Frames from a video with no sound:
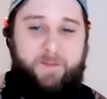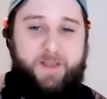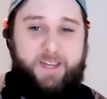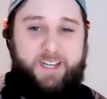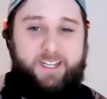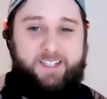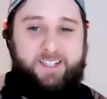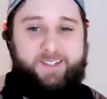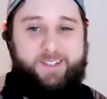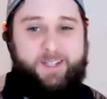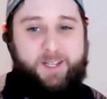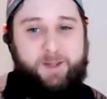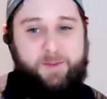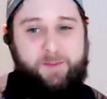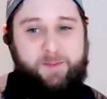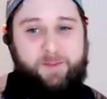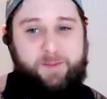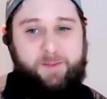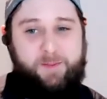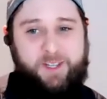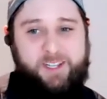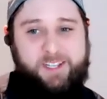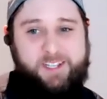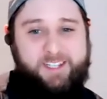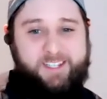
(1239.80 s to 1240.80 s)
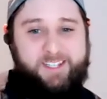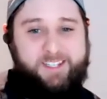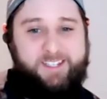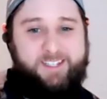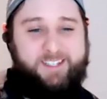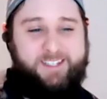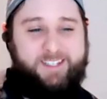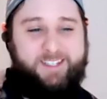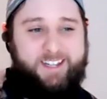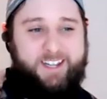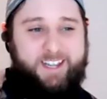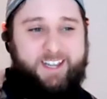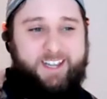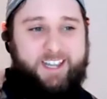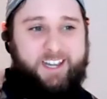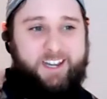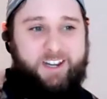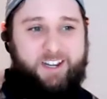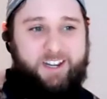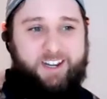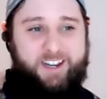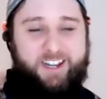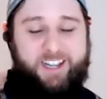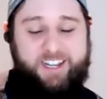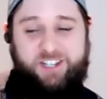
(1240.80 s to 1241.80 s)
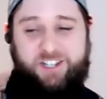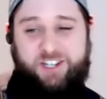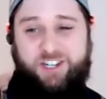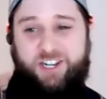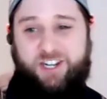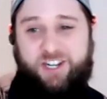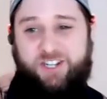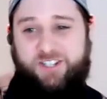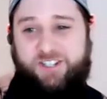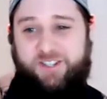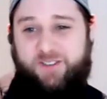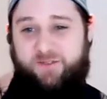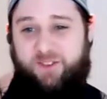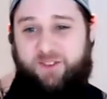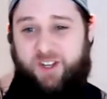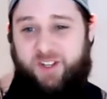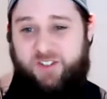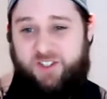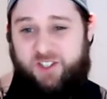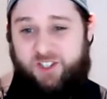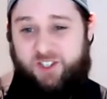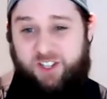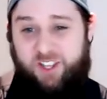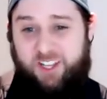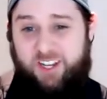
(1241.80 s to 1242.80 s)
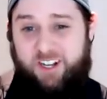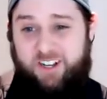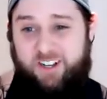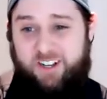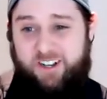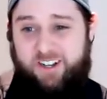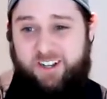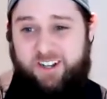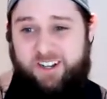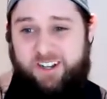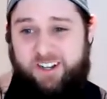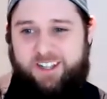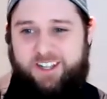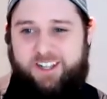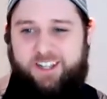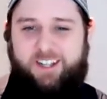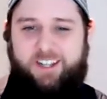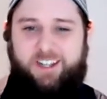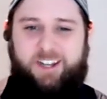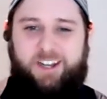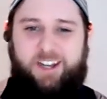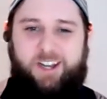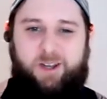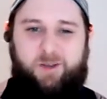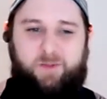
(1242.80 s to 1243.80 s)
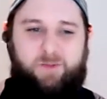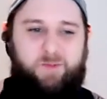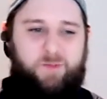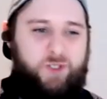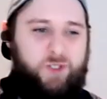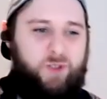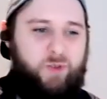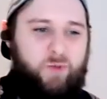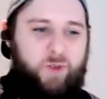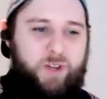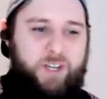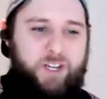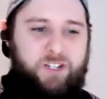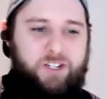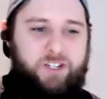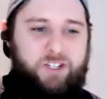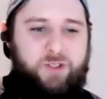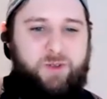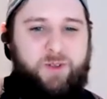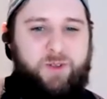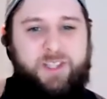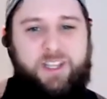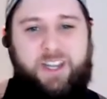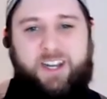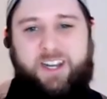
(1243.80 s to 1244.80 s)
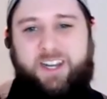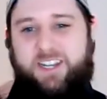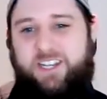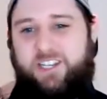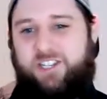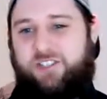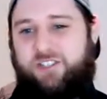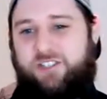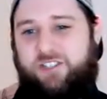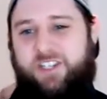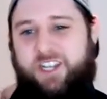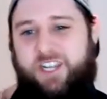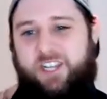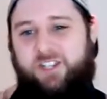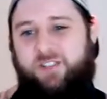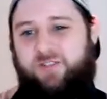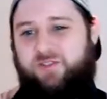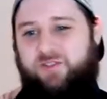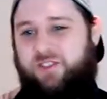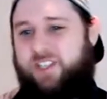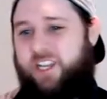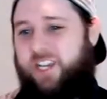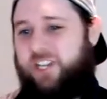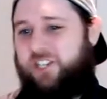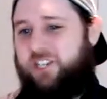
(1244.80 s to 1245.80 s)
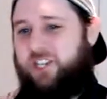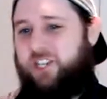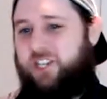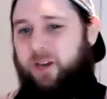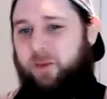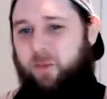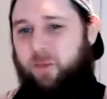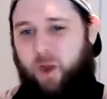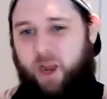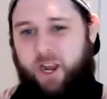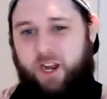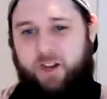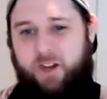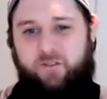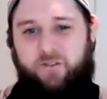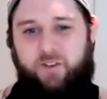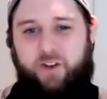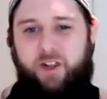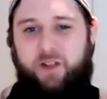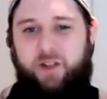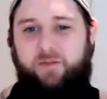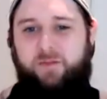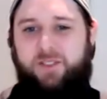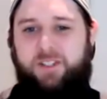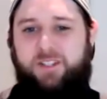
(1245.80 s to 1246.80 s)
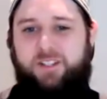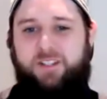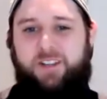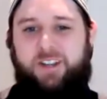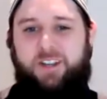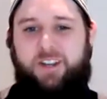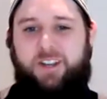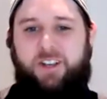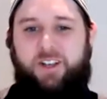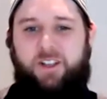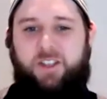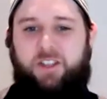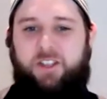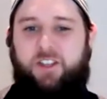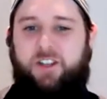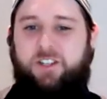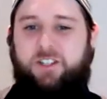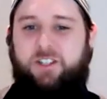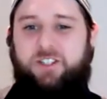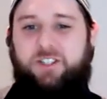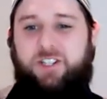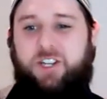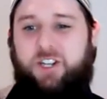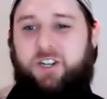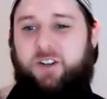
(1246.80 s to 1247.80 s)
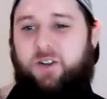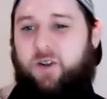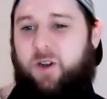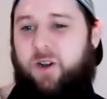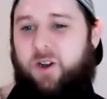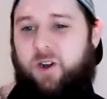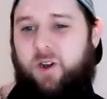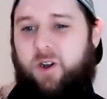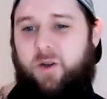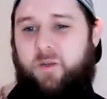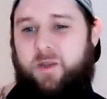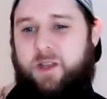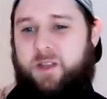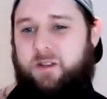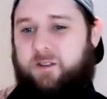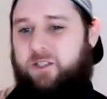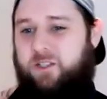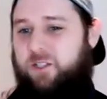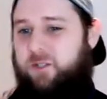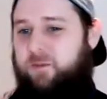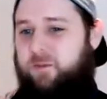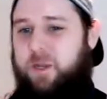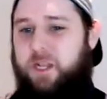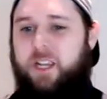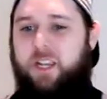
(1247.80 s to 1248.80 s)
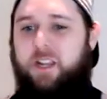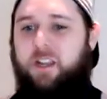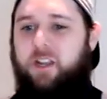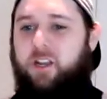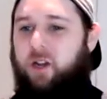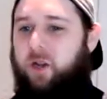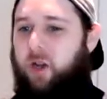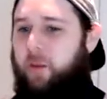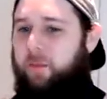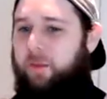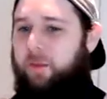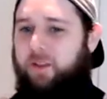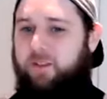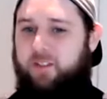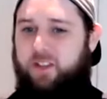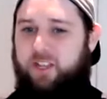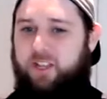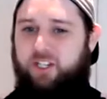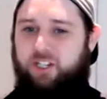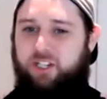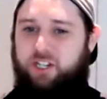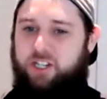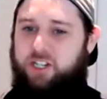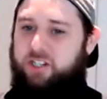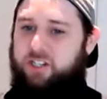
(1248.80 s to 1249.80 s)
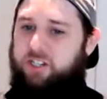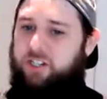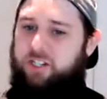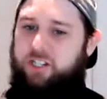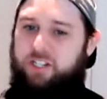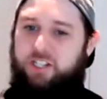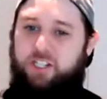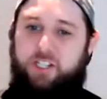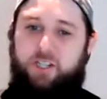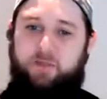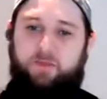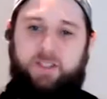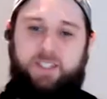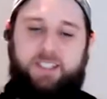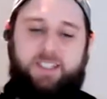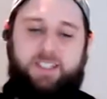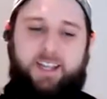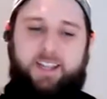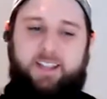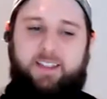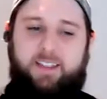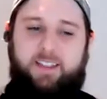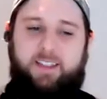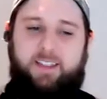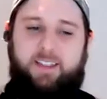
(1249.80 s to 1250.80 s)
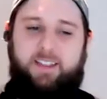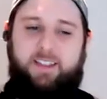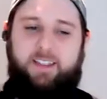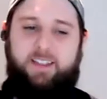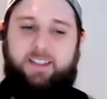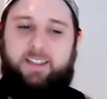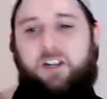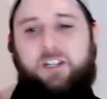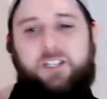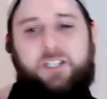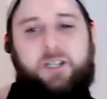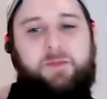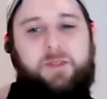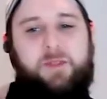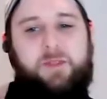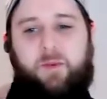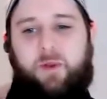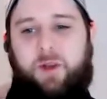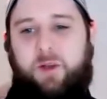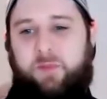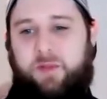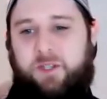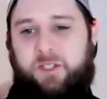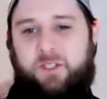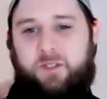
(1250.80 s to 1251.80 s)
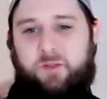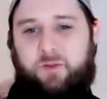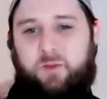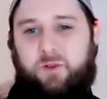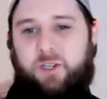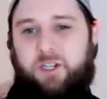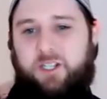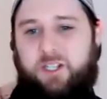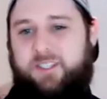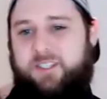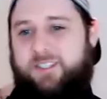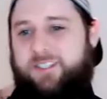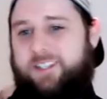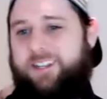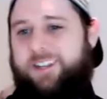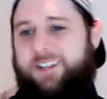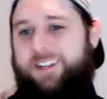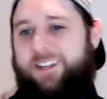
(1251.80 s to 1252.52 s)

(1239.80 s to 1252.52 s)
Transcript: biggest tip is get engineers involved earlier um, so when you're doing that initial stage of sketching up wireframes, there's zero harm in just pinging a couple of the engineers on your team and saying, this is the concept I want to build towards.